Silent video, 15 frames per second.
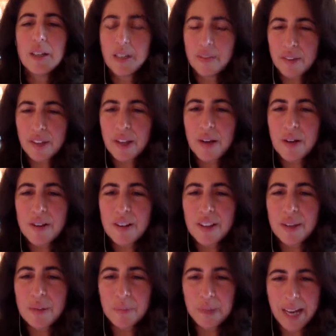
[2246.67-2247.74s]
Even though
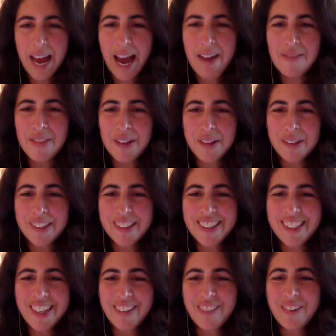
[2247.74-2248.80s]
we have those
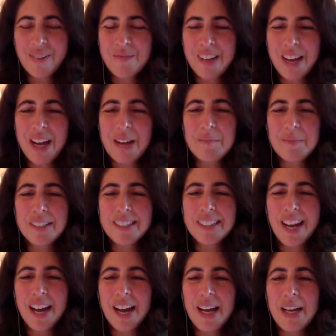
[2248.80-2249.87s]
from time to
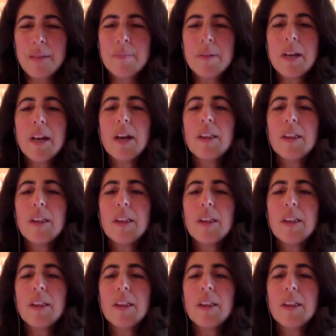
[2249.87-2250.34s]
time,